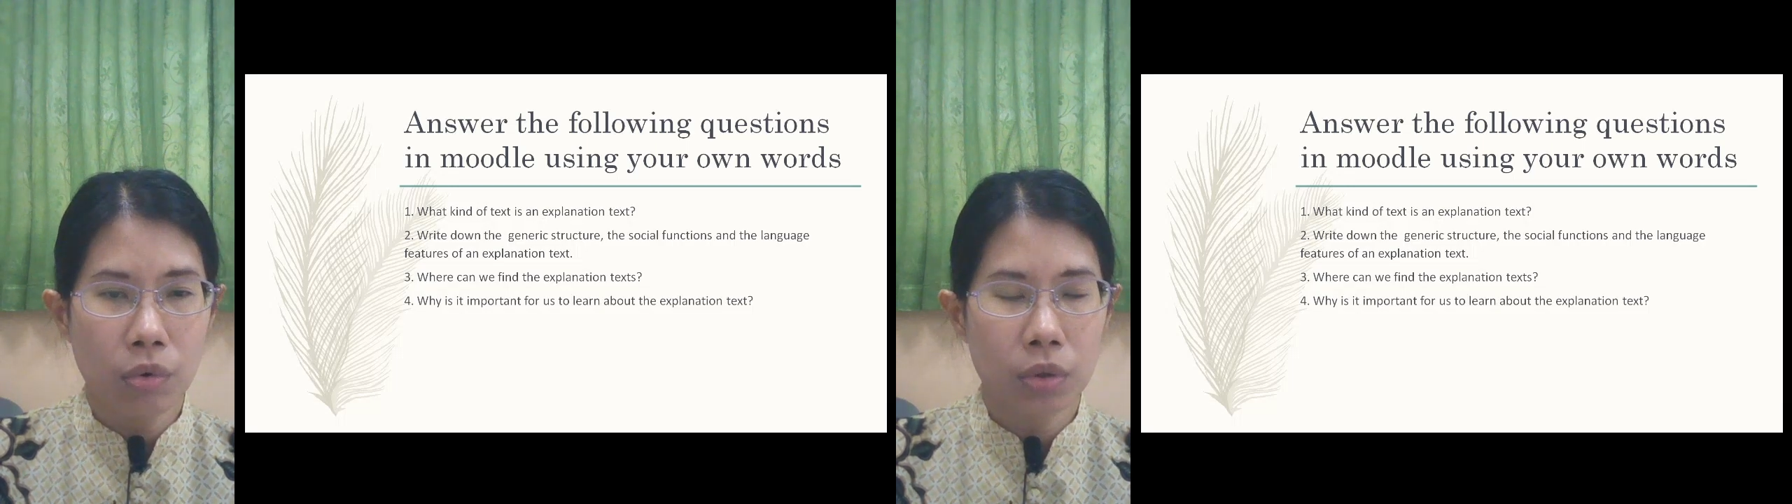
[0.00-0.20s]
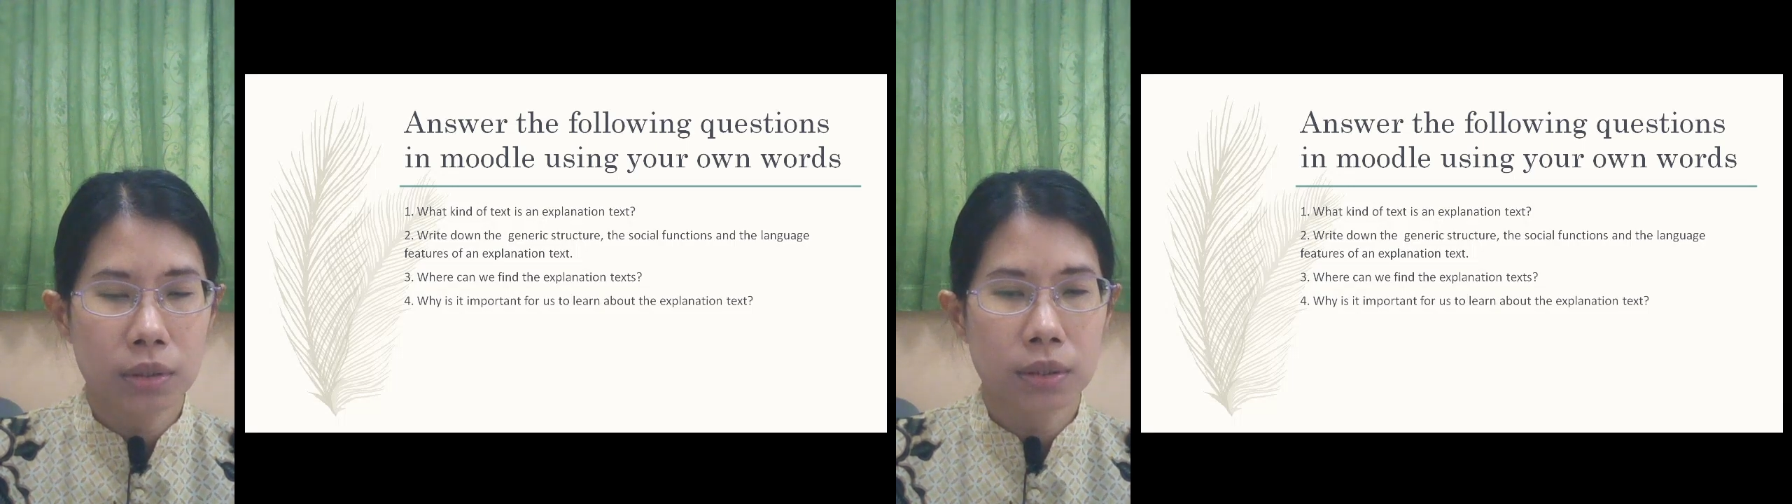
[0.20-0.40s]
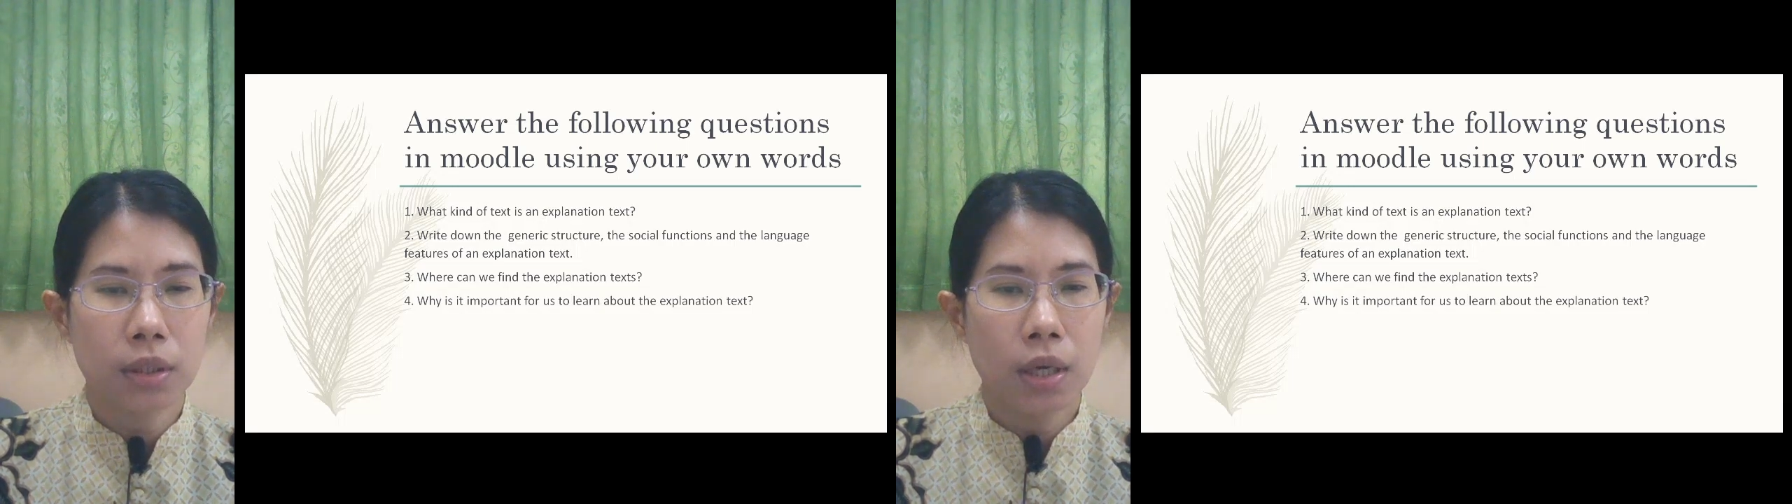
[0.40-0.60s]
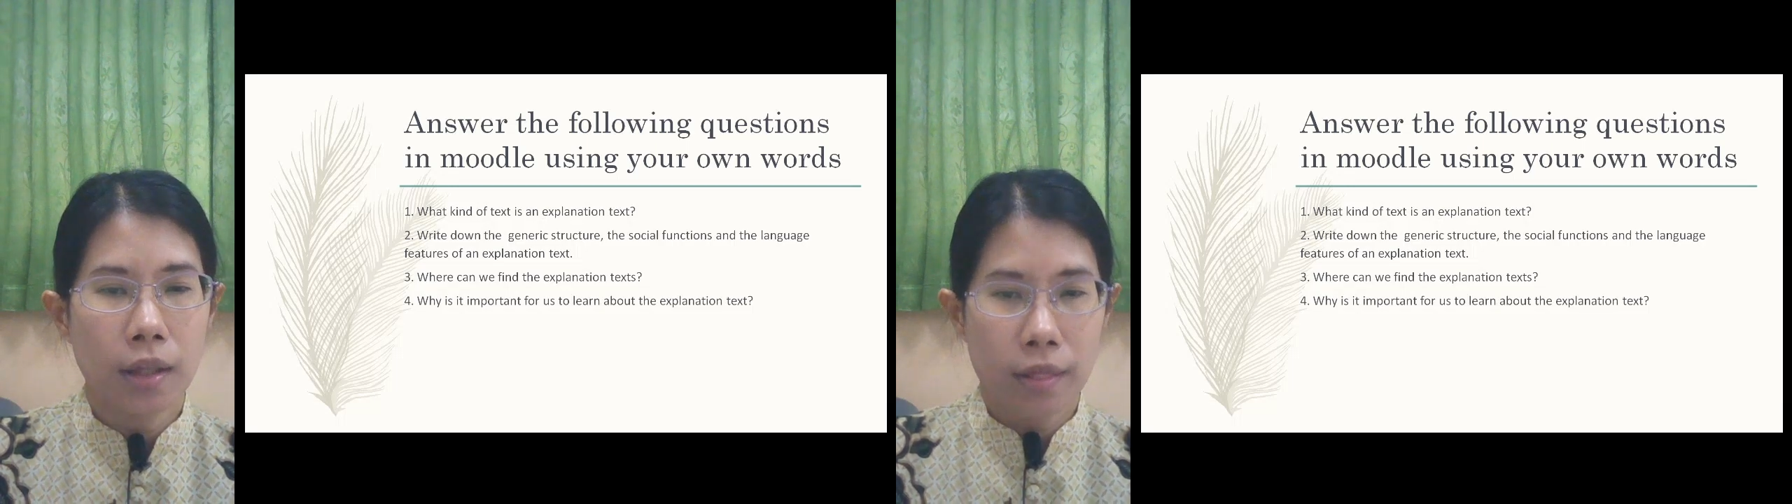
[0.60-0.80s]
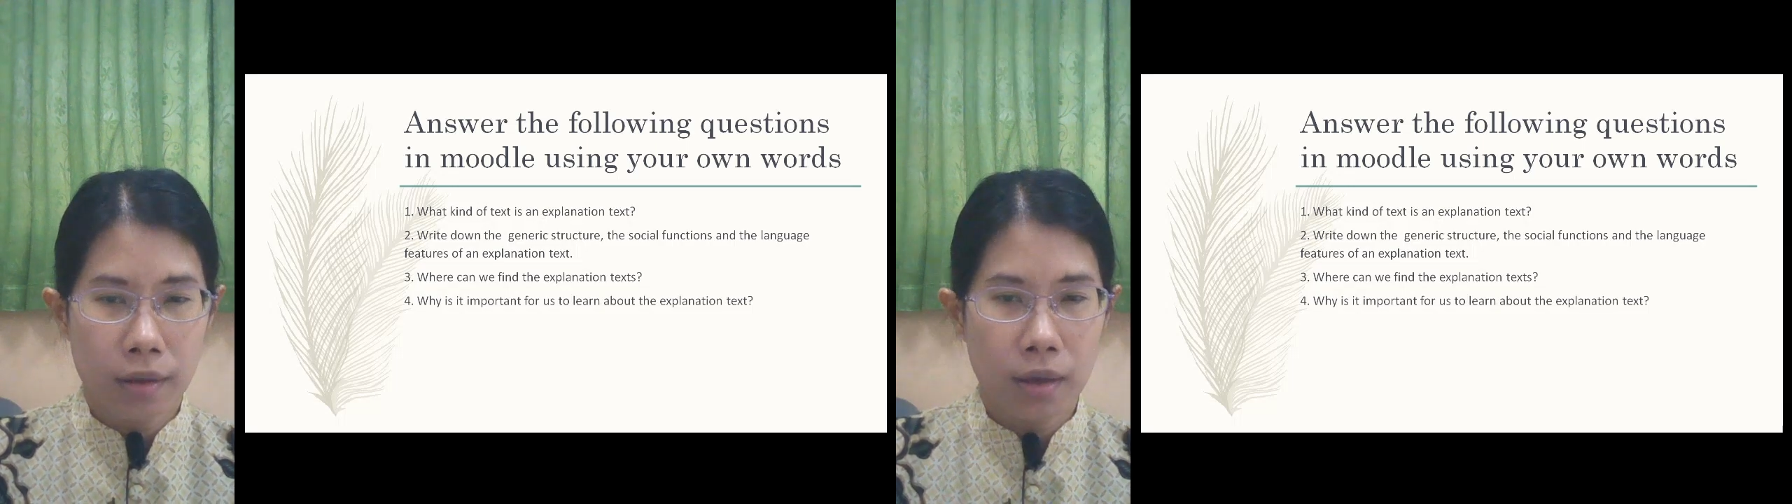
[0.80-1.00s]
own
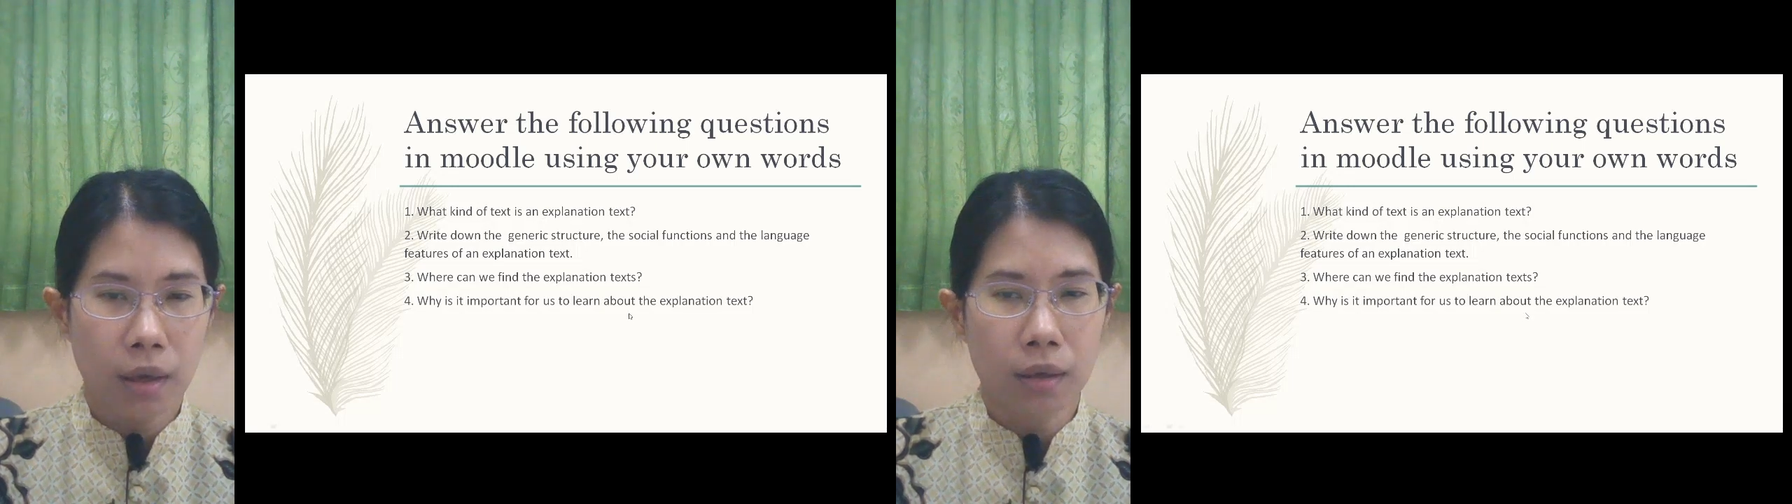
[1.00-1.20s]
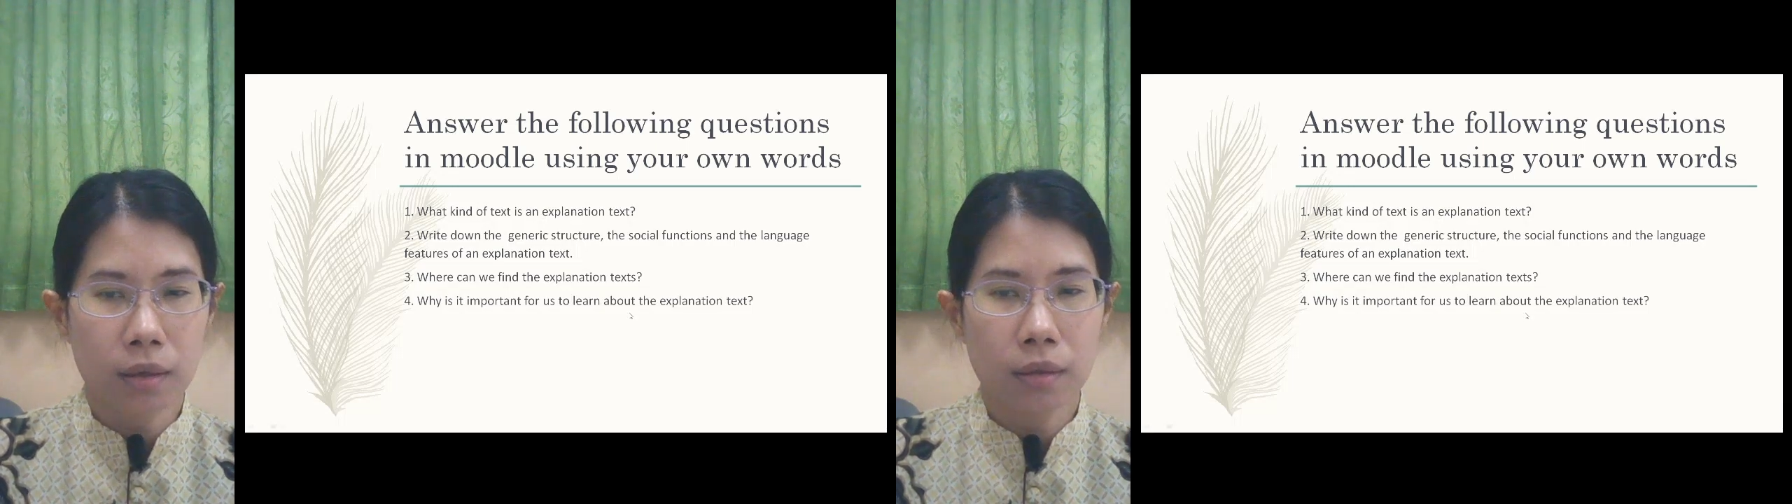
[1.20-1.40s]
thinking.